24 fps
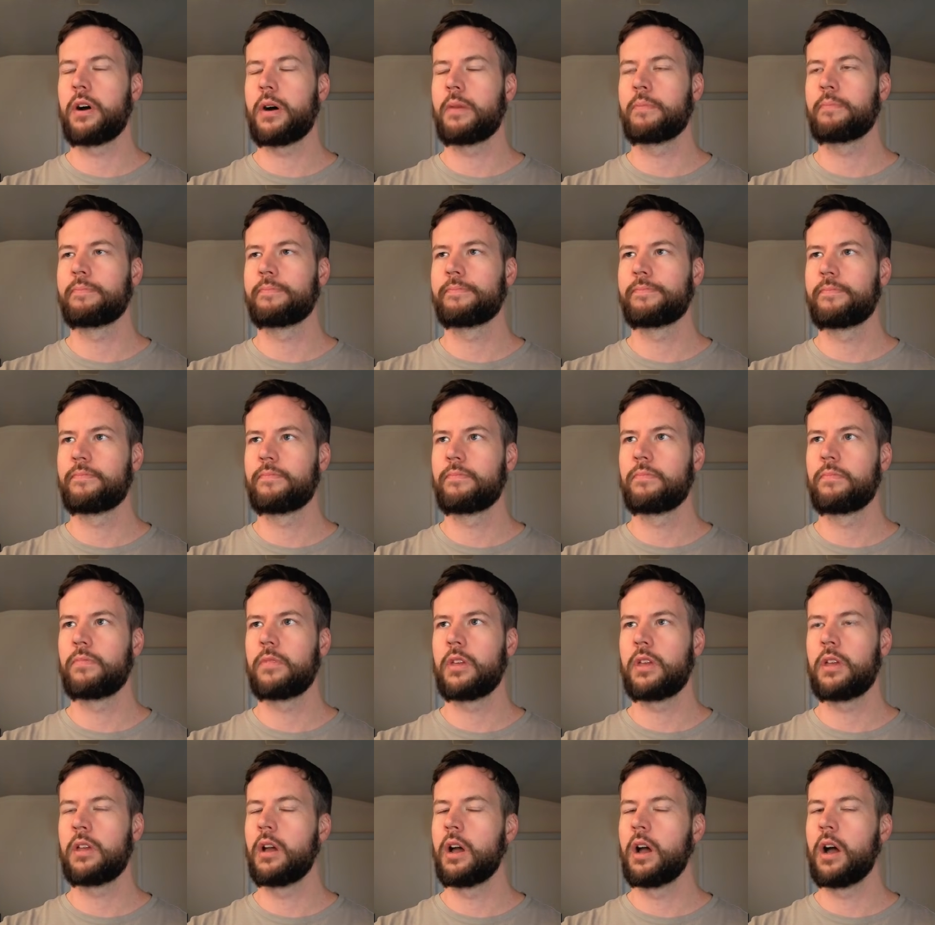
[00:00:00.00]

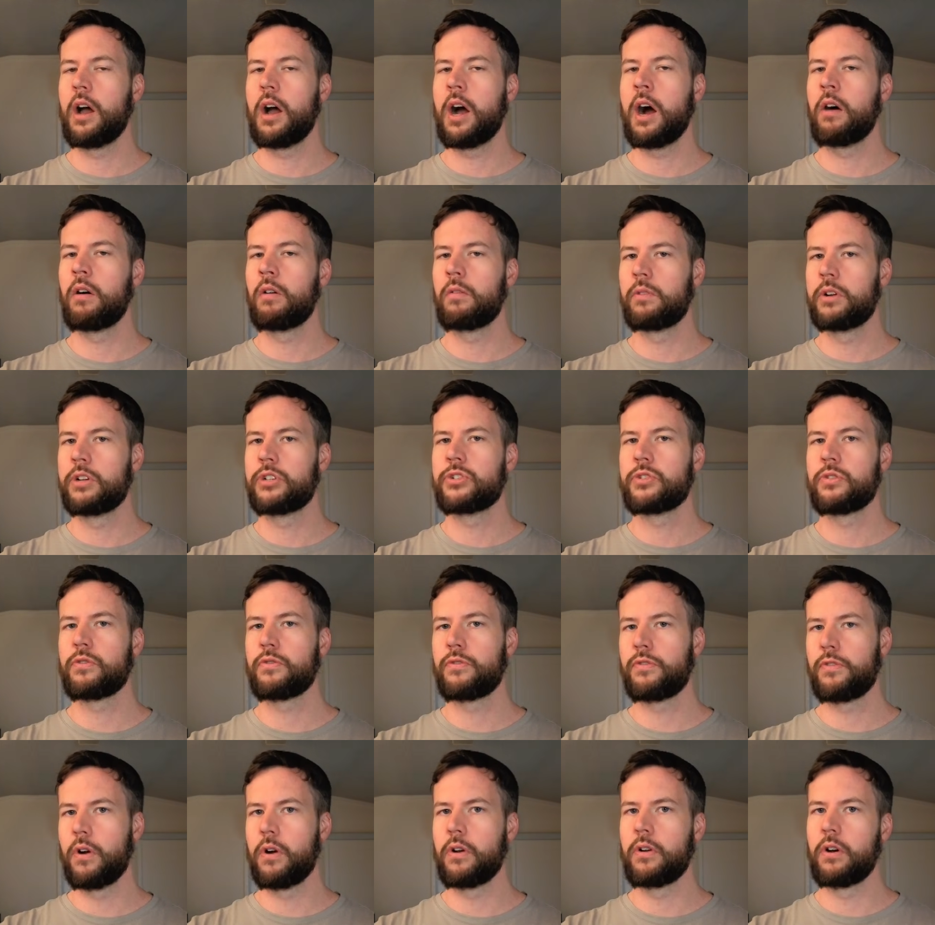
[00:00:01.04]
our original
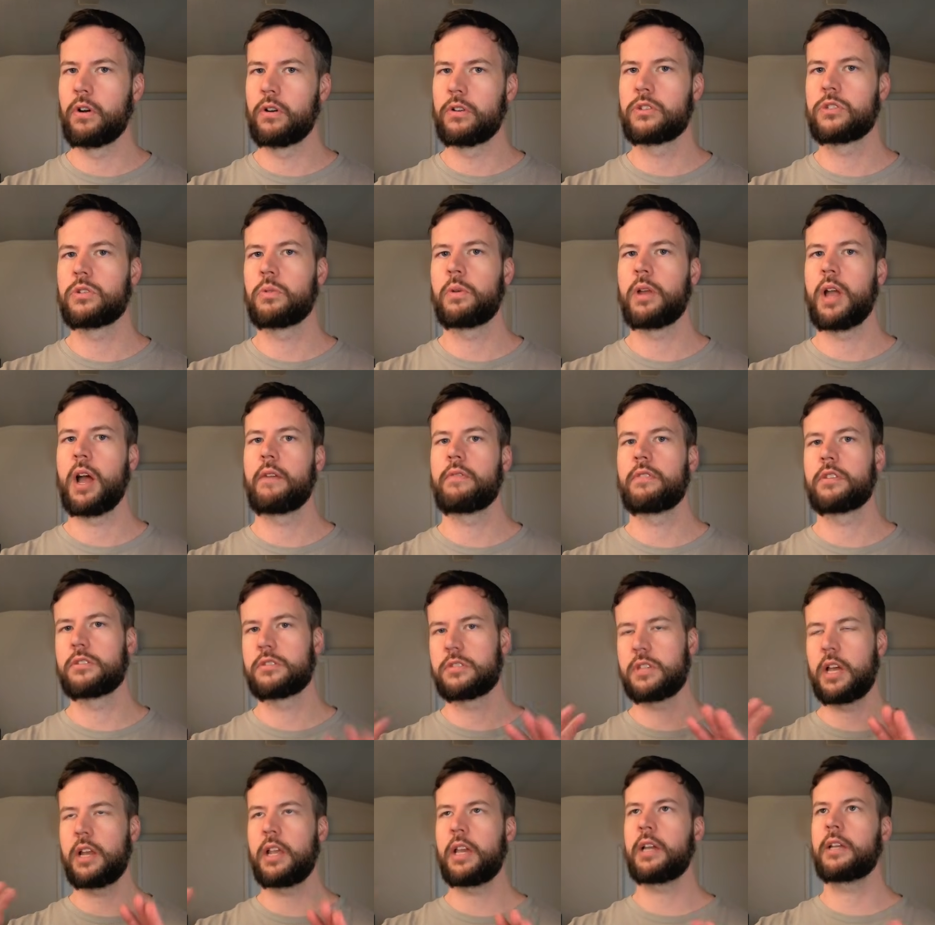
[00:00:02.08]
photos. So we have the
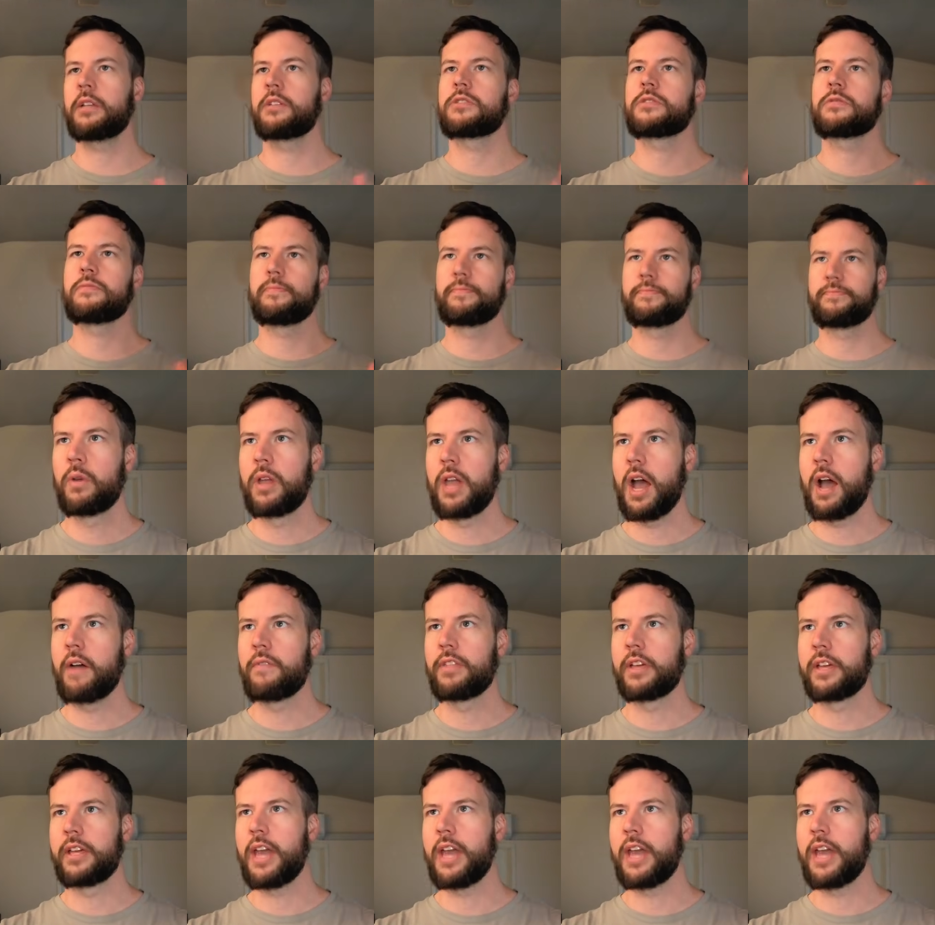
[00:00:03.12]
settings, we have